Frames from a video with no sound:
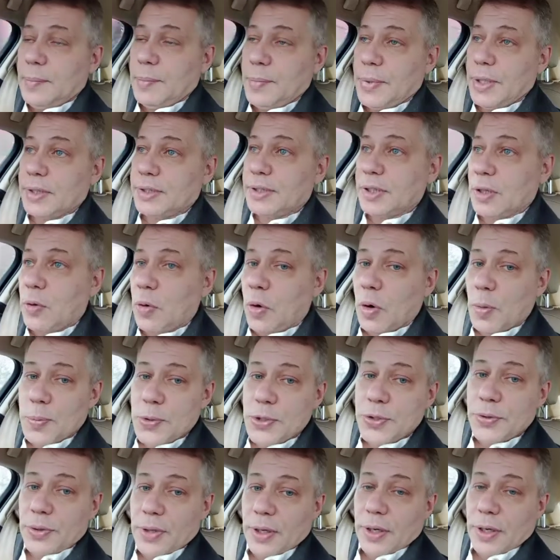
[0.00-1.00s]
because the
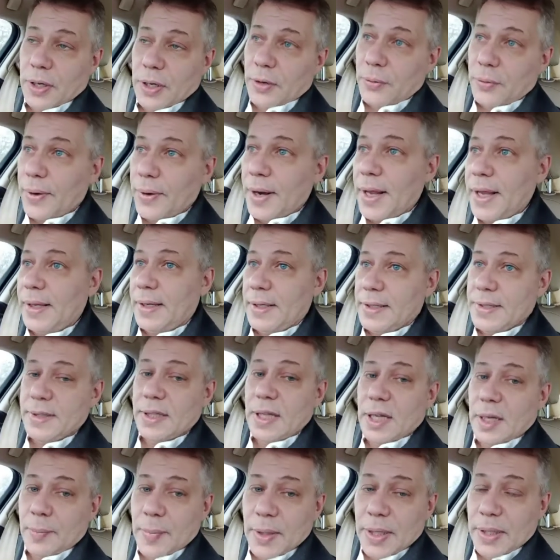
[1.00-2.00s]
corpse rate is
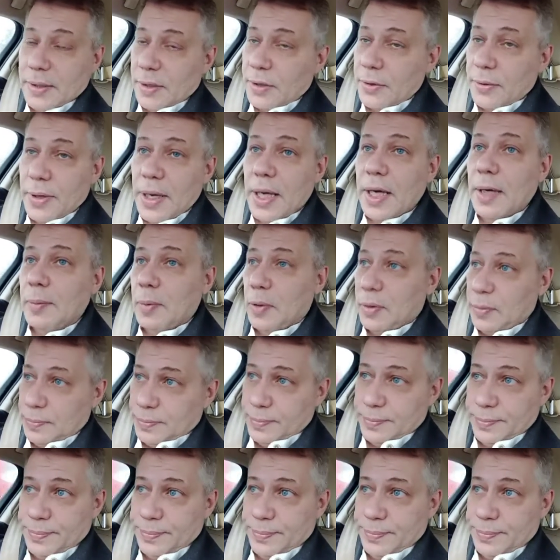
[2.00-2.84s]
gonna be incredible.